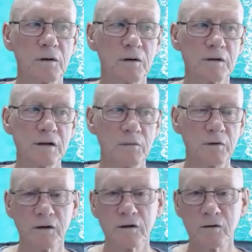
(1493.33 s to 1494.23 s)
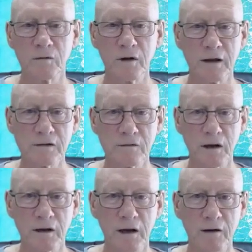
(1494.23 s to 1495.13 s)
Some of the cure rates are
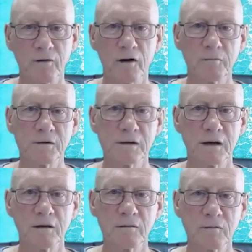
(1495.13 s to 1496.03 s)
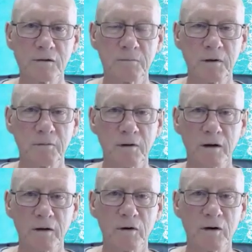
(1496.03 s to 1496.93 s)
around 85%, which people
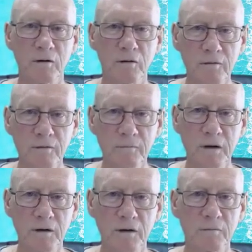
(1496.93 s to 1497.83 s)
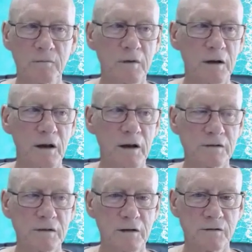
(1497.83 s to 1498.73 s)
aren't aware of. And
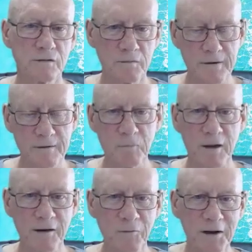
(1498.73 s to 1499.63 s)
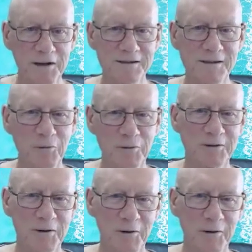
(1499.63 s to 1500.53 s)
it's in really simple
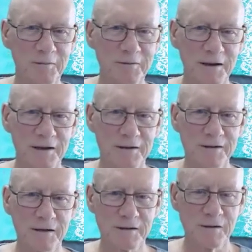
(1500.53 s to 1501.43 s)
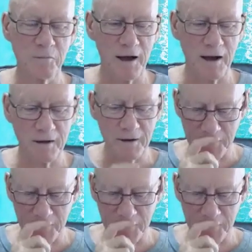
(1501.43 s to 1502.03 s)
terms, it's about